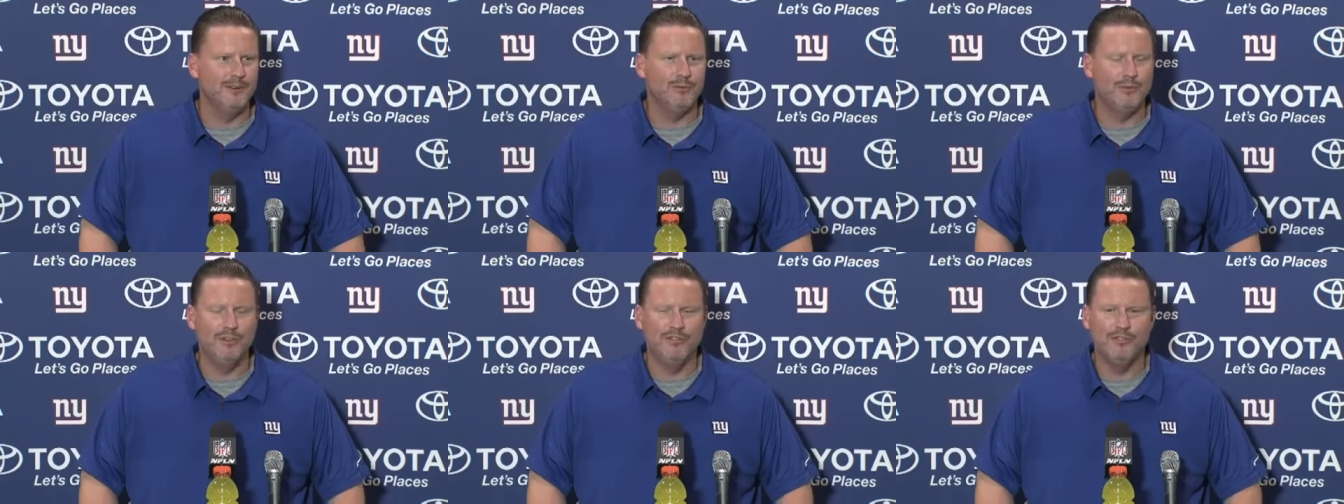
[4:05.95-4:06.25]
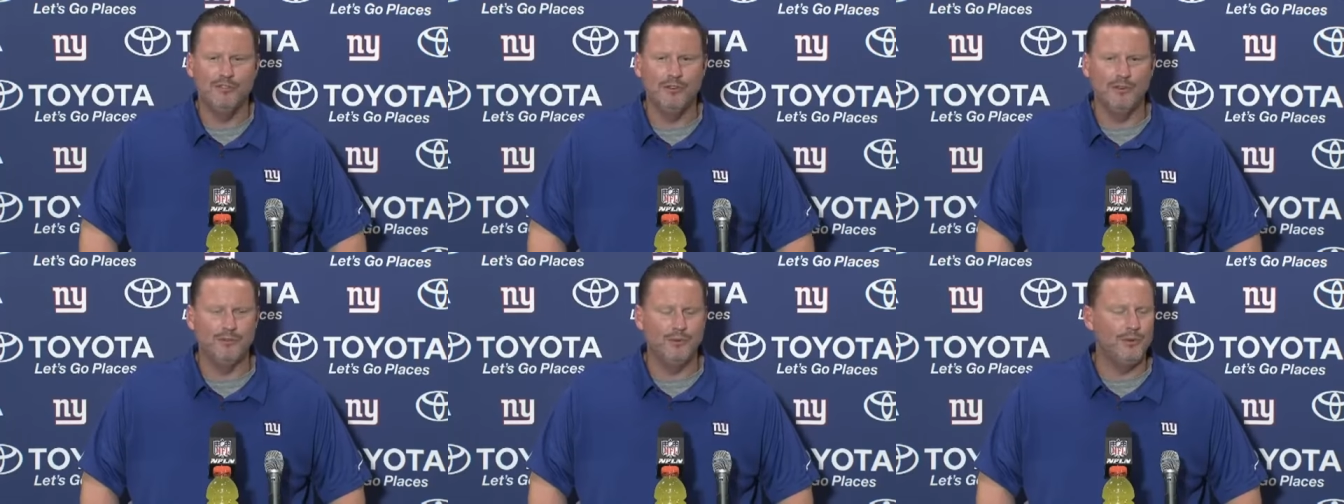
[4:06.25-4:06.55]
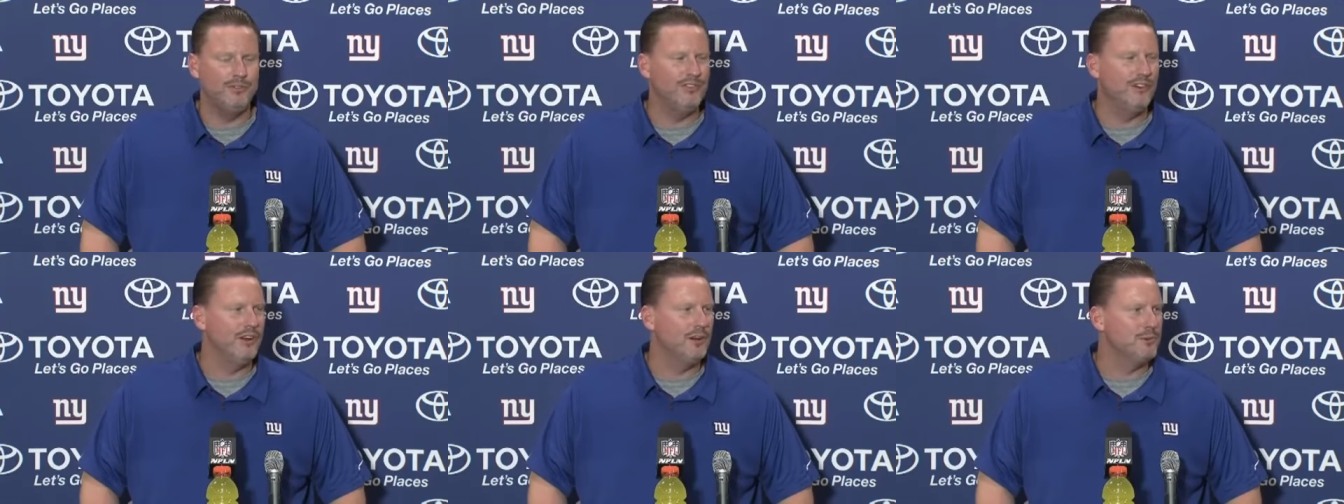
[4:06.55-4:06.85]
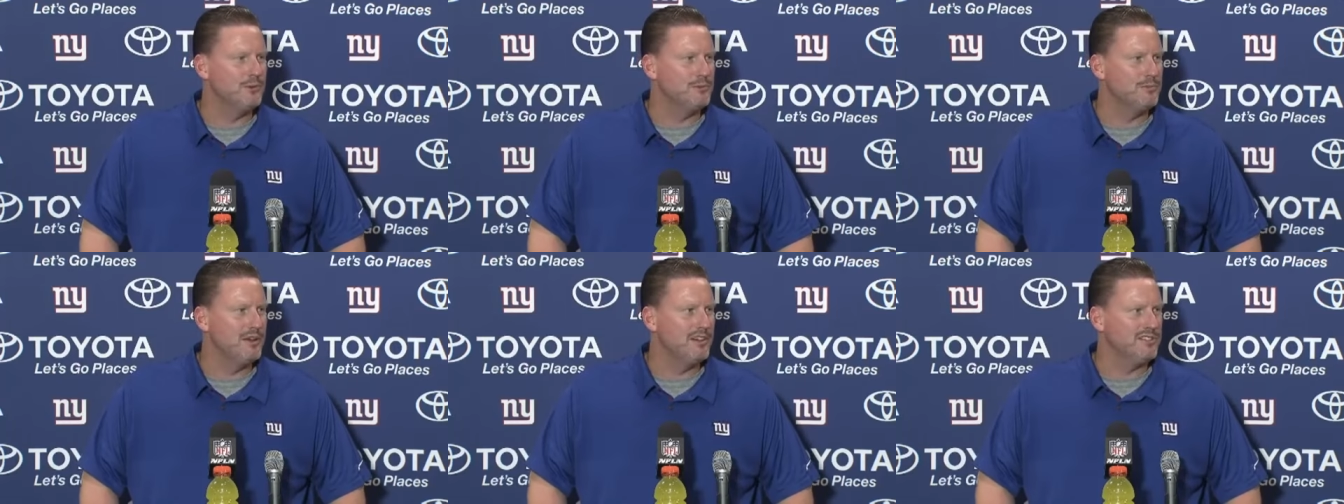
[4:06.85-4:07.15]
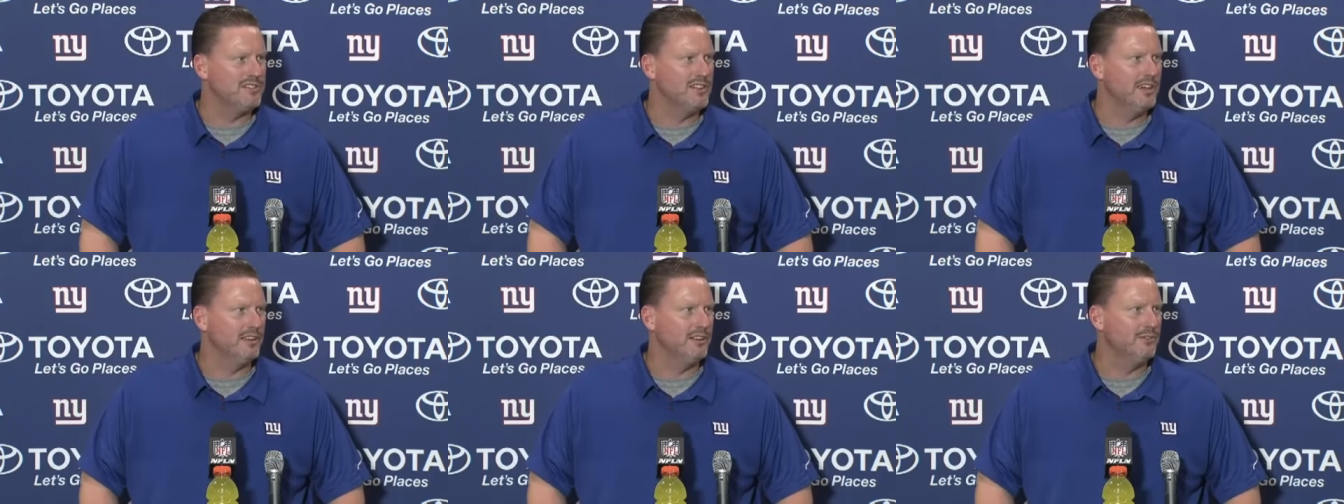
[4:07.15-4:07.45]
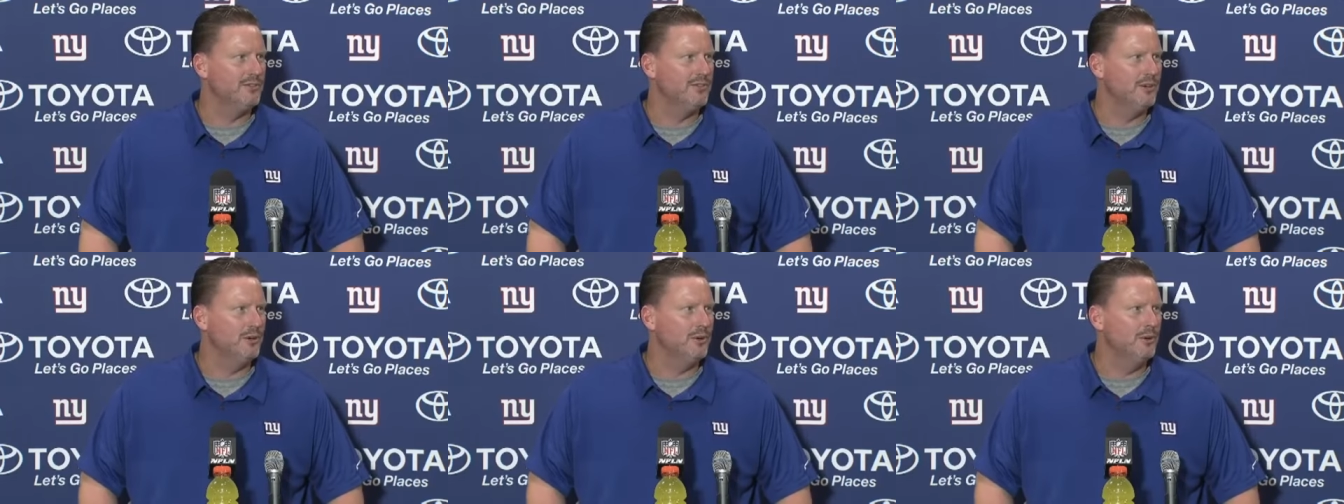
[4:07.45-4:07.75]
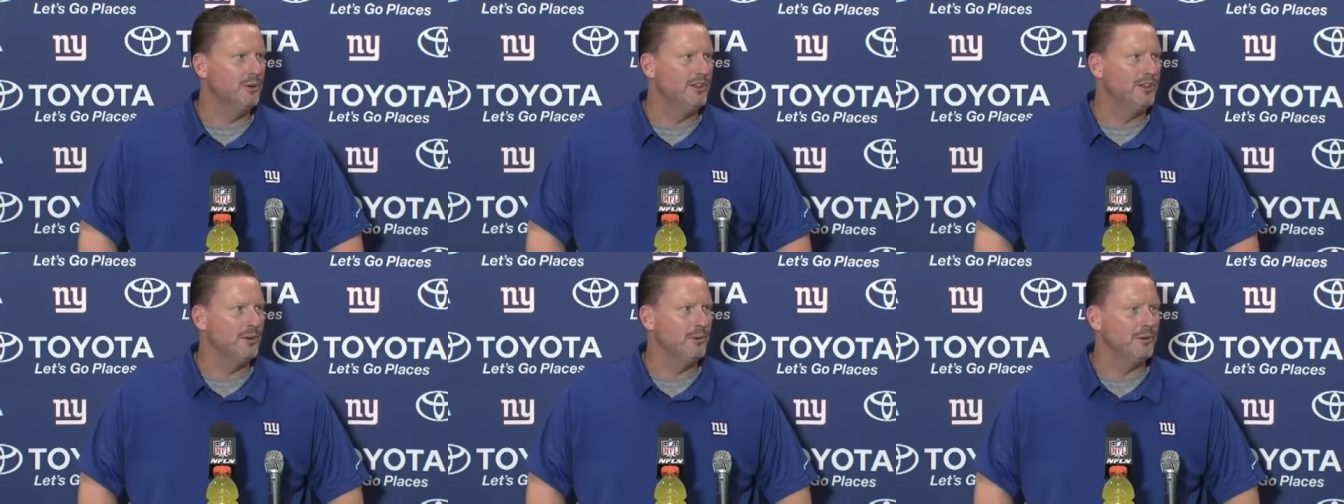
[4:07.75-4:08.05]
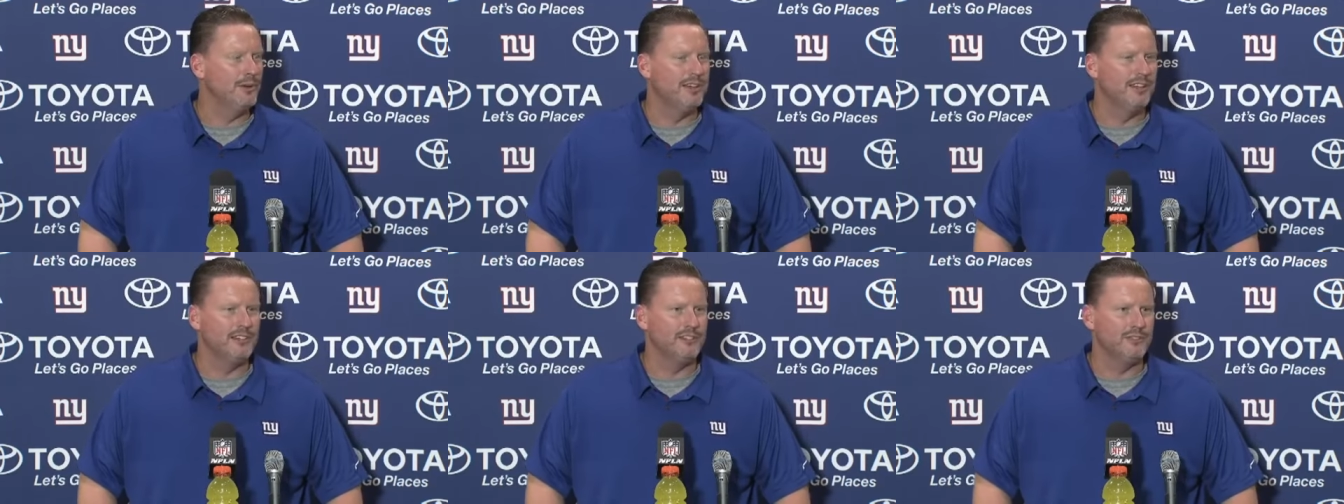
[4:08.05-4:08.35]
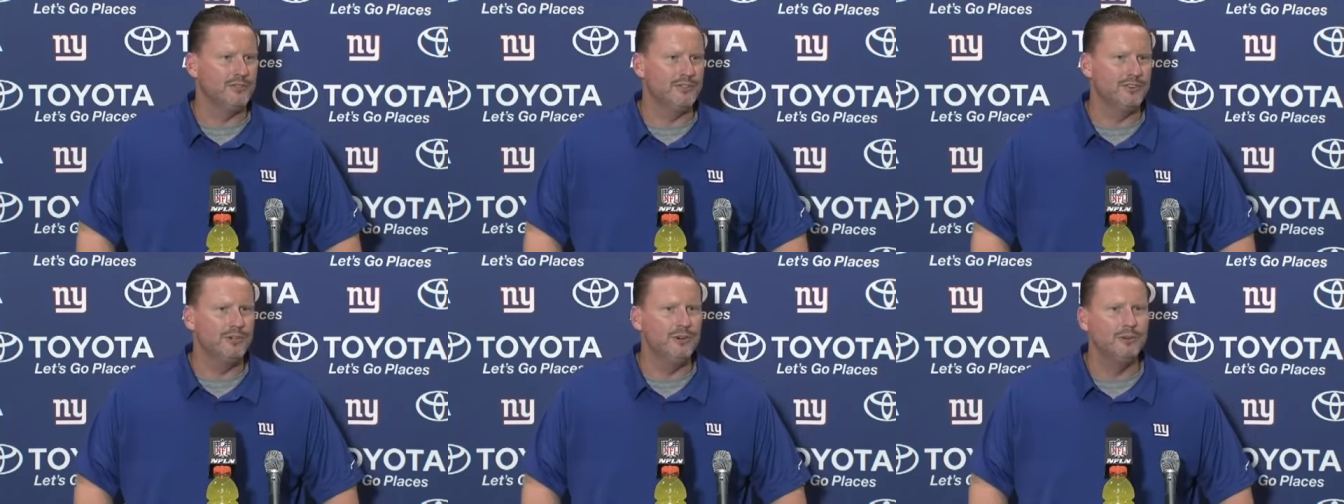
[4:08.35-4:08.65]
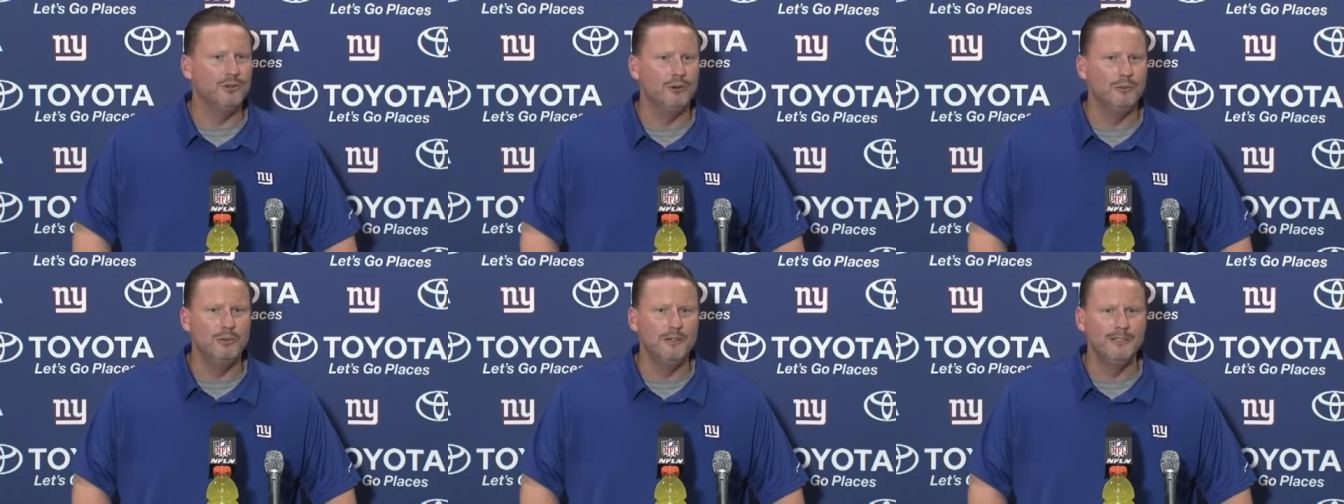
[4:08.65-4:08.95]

if we felt it was best to kick the field goal there, we'd have kicked the field goal.